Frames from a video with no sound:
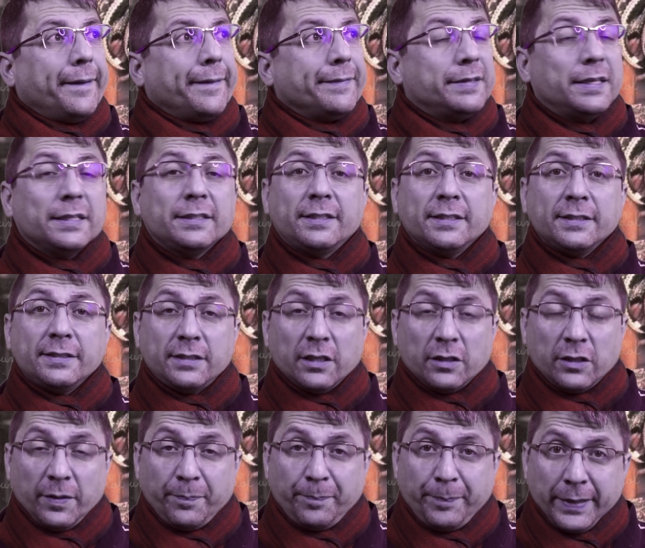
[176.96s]
this is the
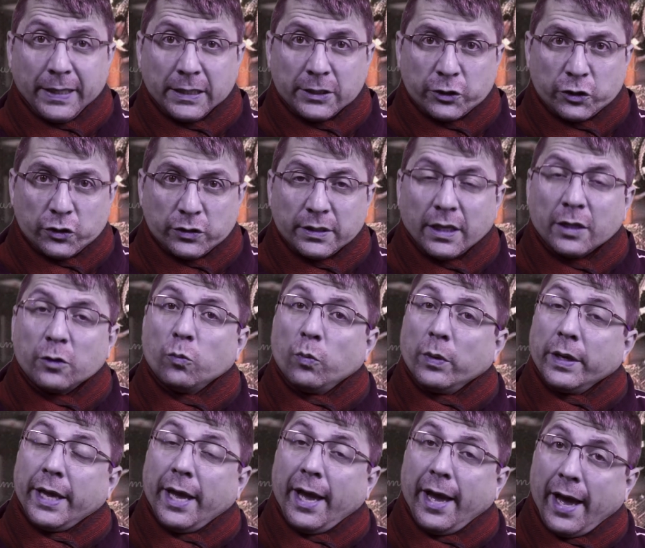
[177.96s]
depiction that
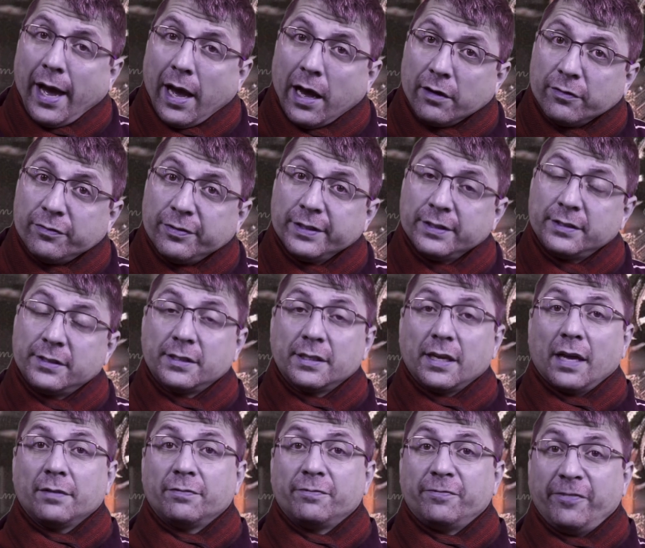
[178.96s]
we have. It's
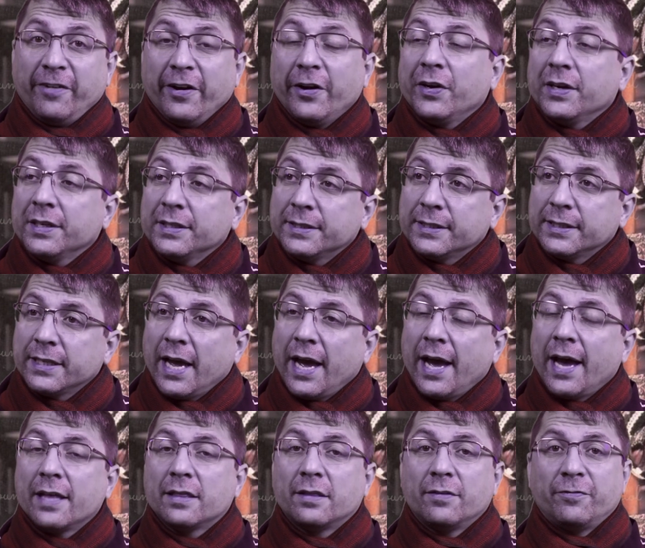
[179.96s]
a very
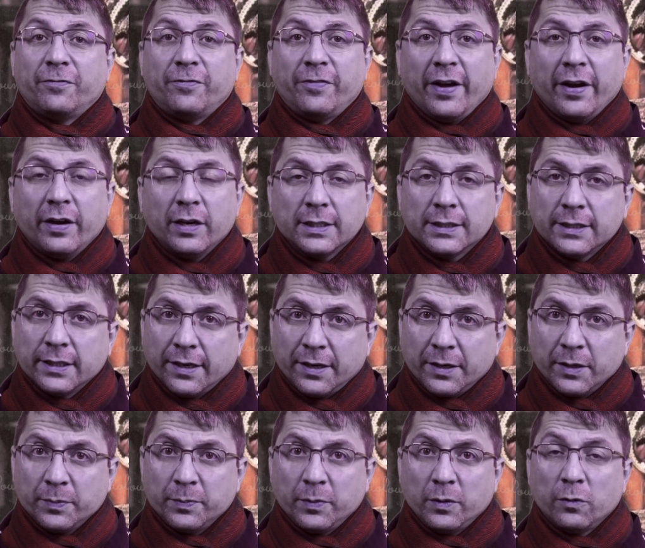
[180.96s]
sad, very
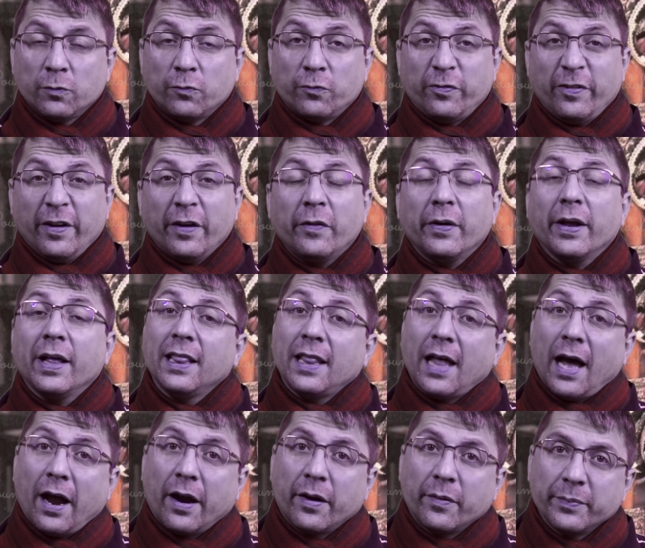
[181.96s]
terrible, very
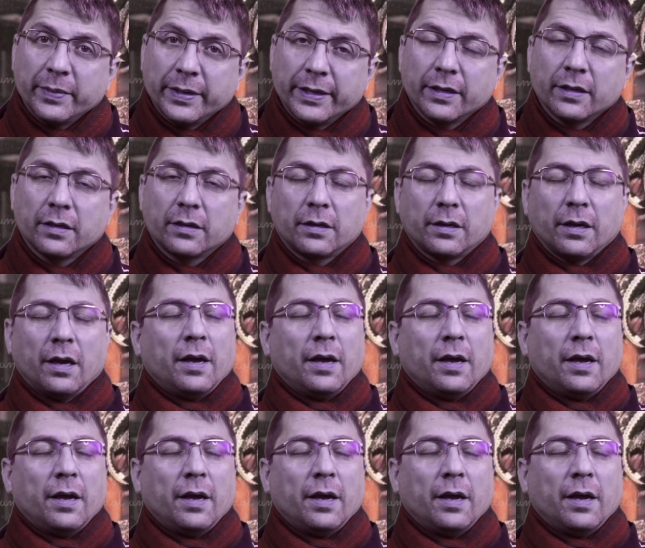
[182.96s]
alarming